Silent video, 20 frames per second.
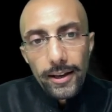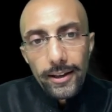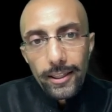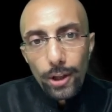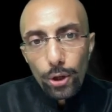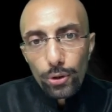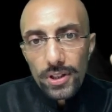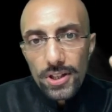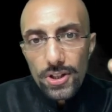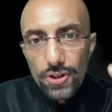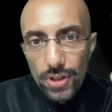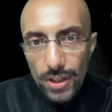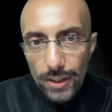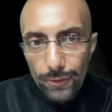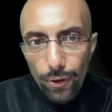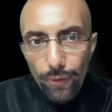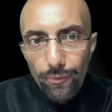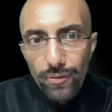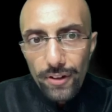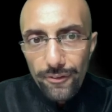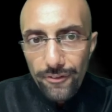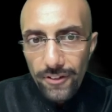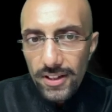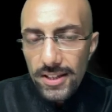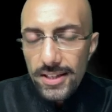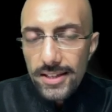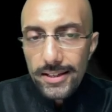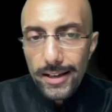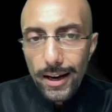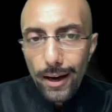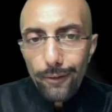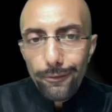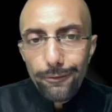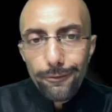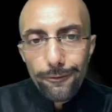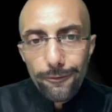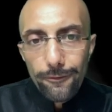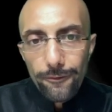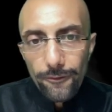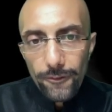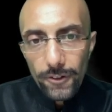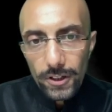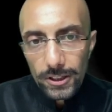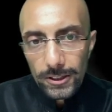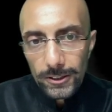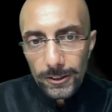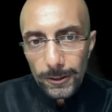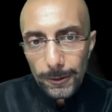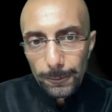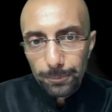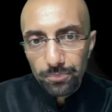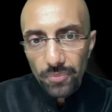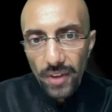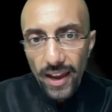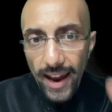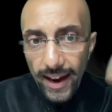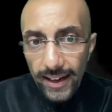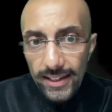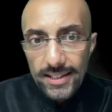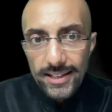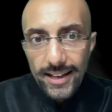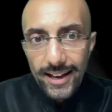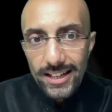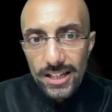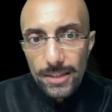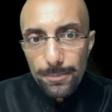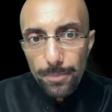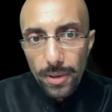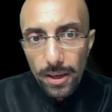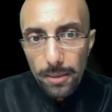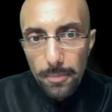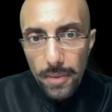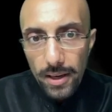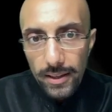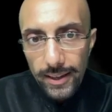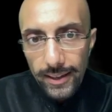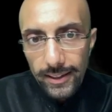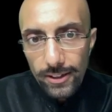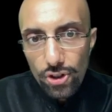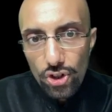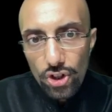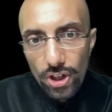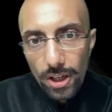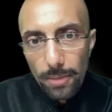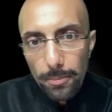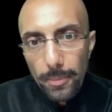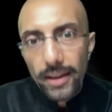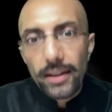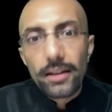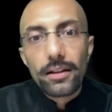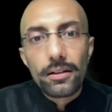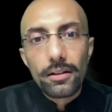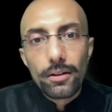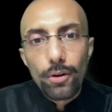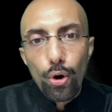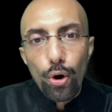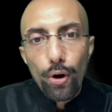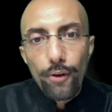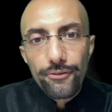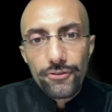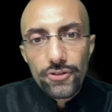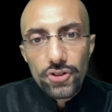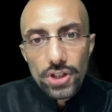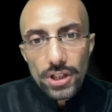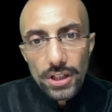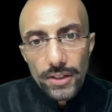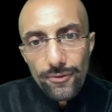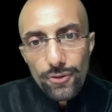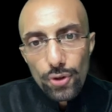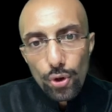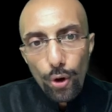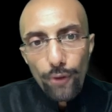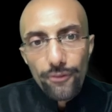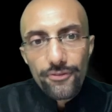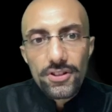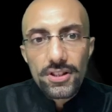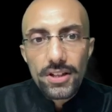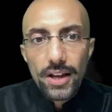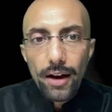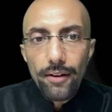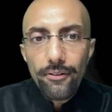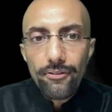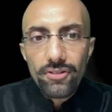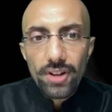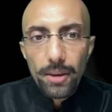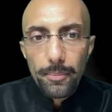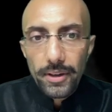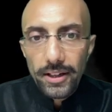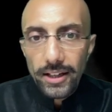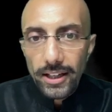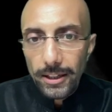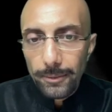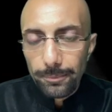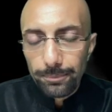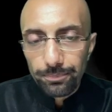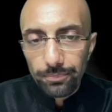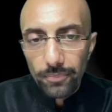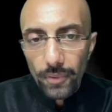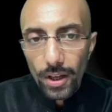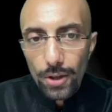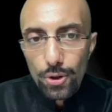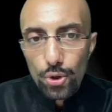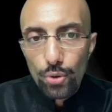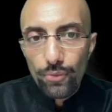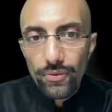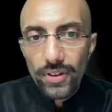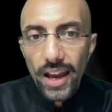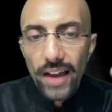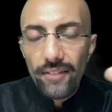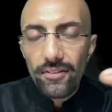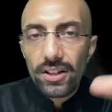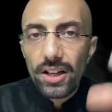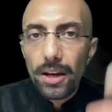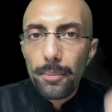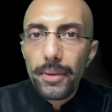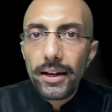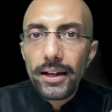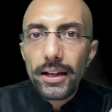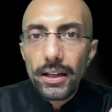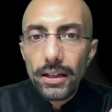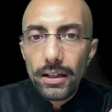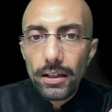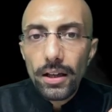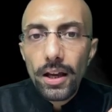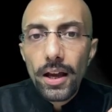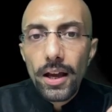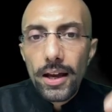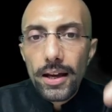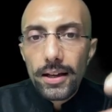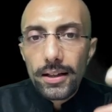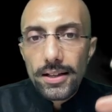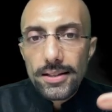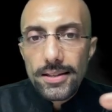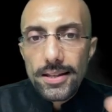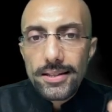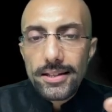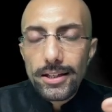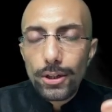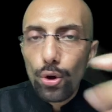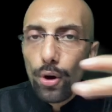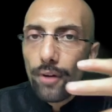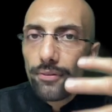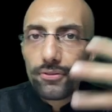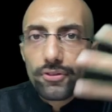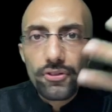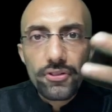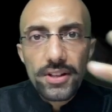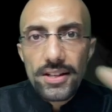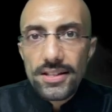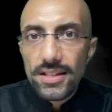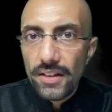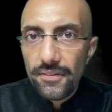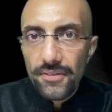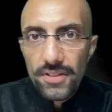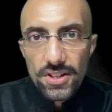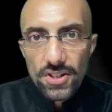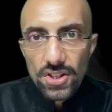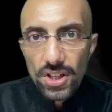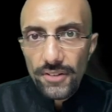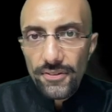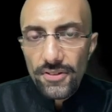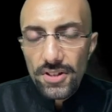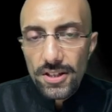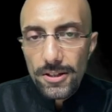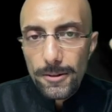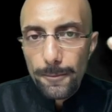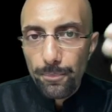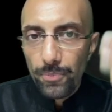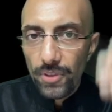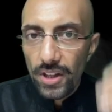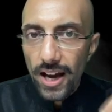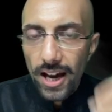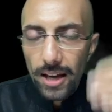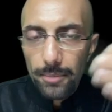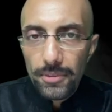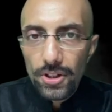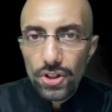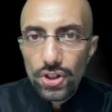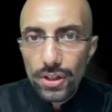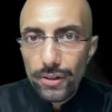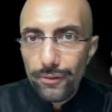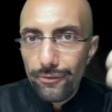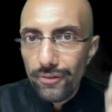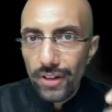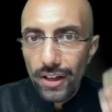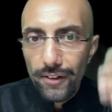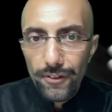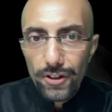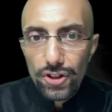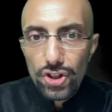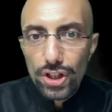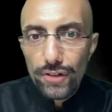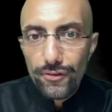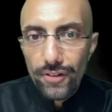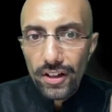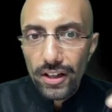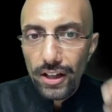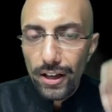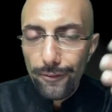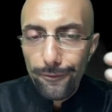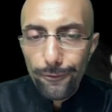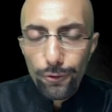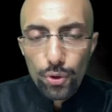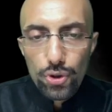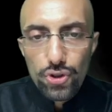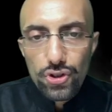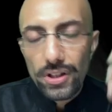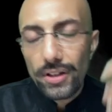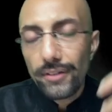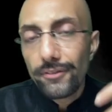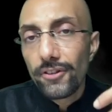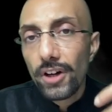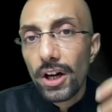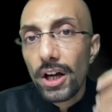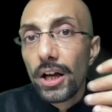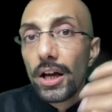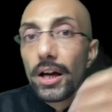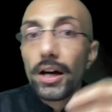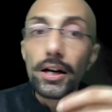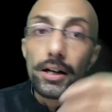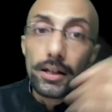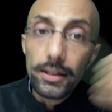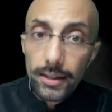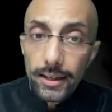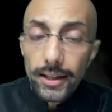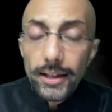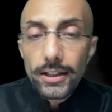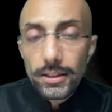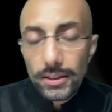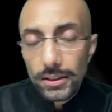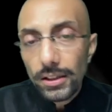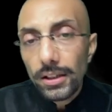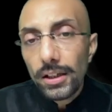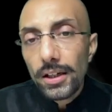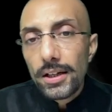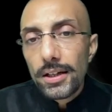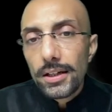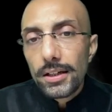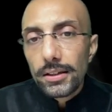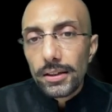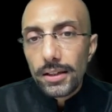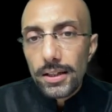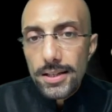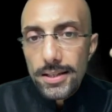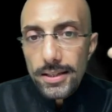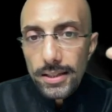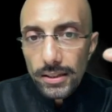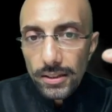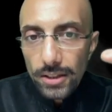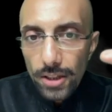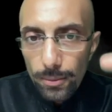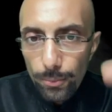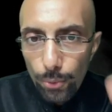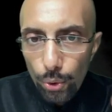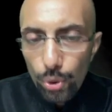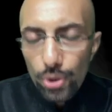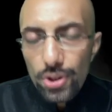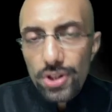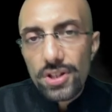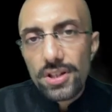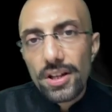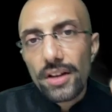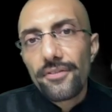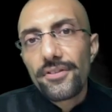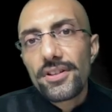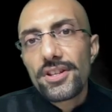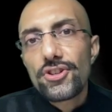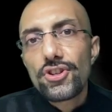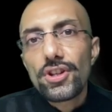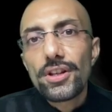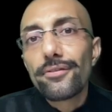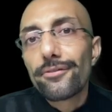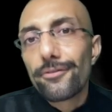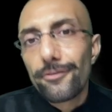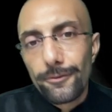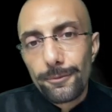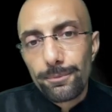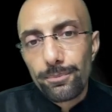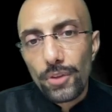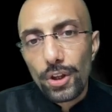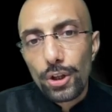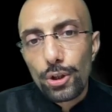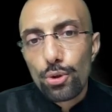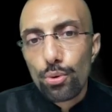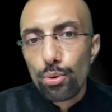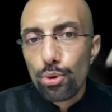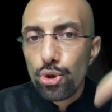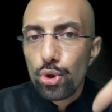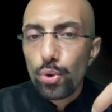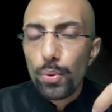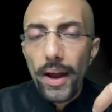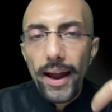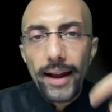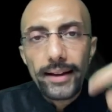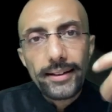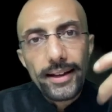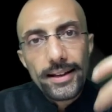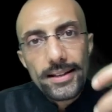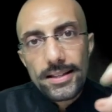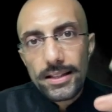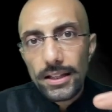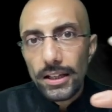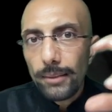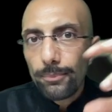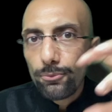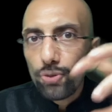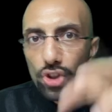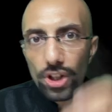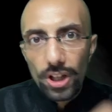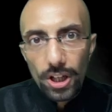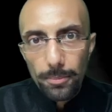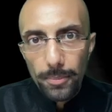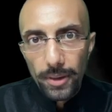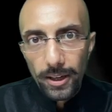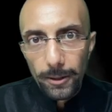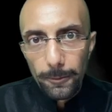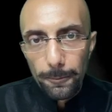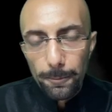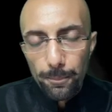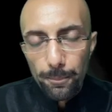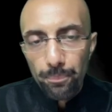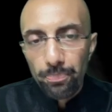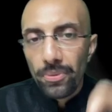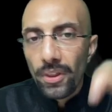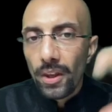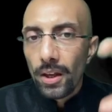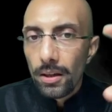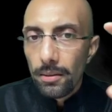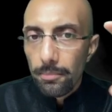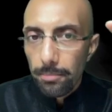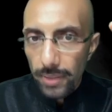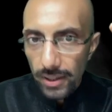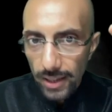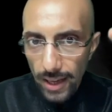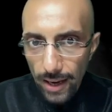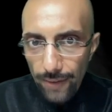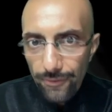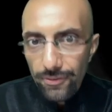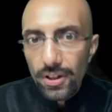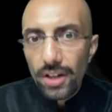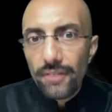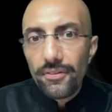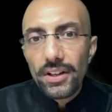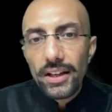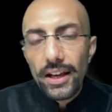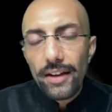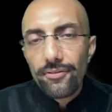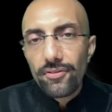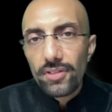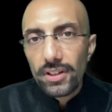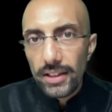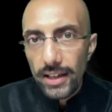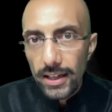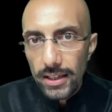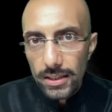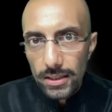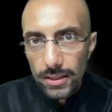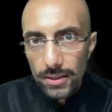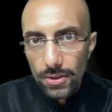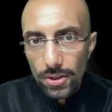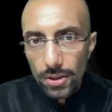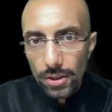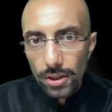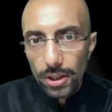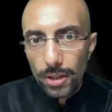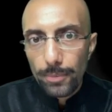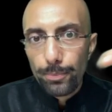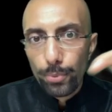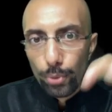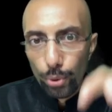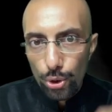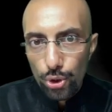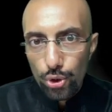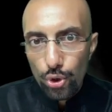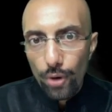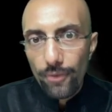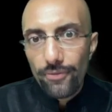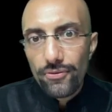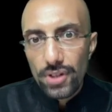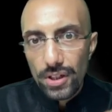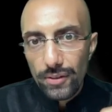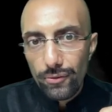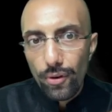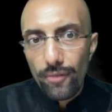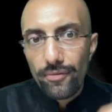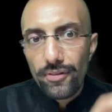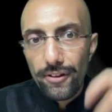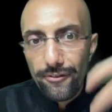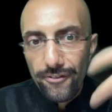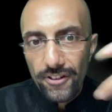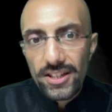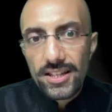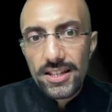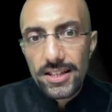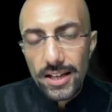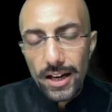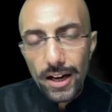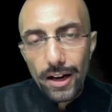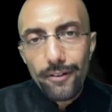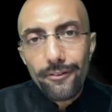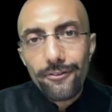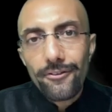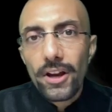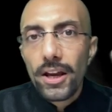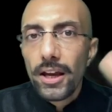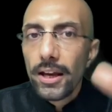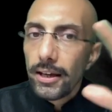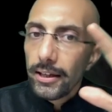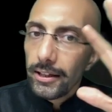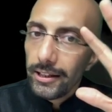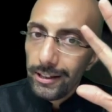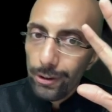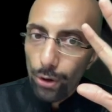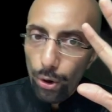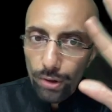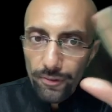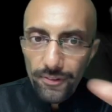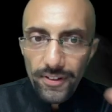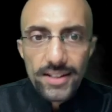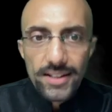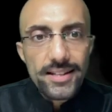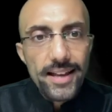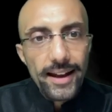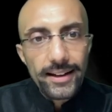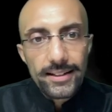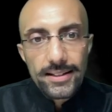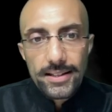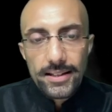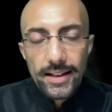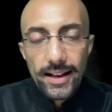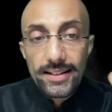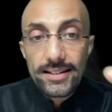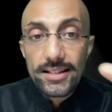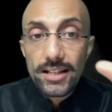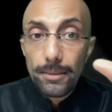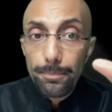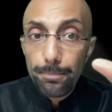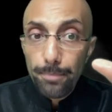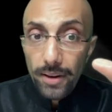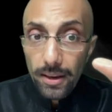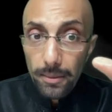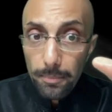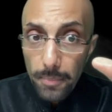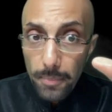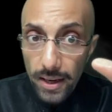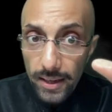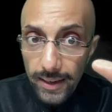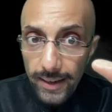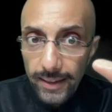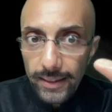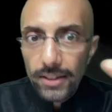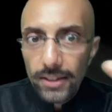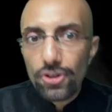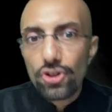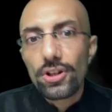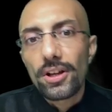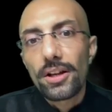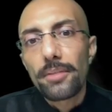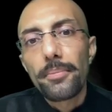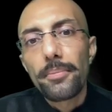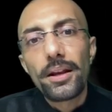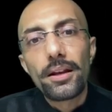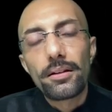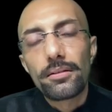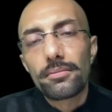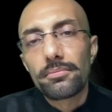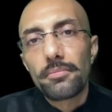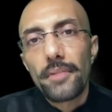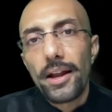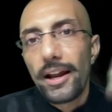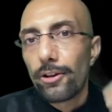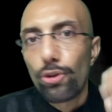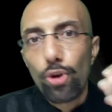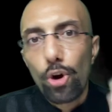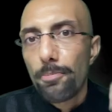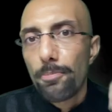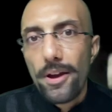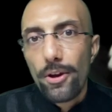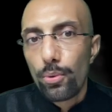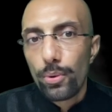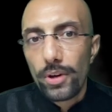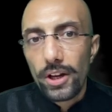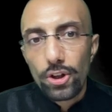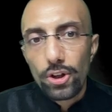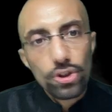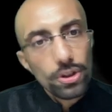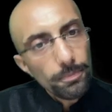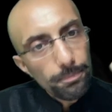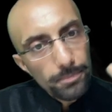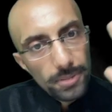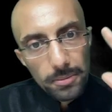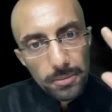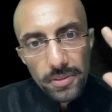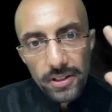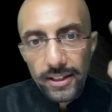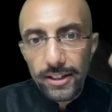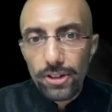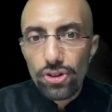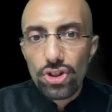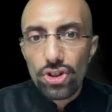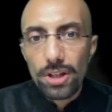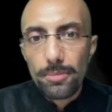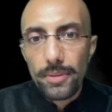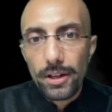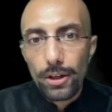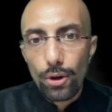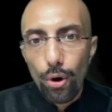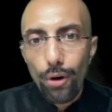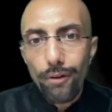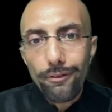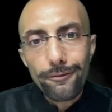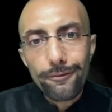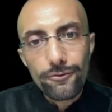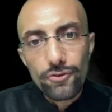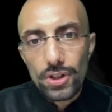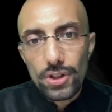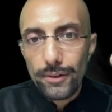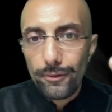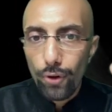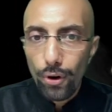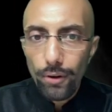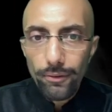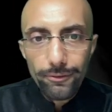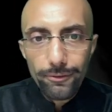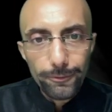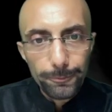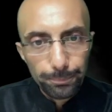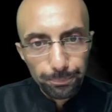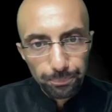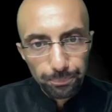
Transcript: Now this Chief of Defence Staff acts as permanent chairman of Chiefs of Staff Committee. So we have a committee consisting of 3 service chiefs, the Army Chief, Navy Chief and Air Force Chief. Earlier, the senior-most service chief used to act as the chairman. But after we have created the post of Chief of Defence Staff, he always acts as the permanent chairman and not by rotation, permanent chairman of Chief of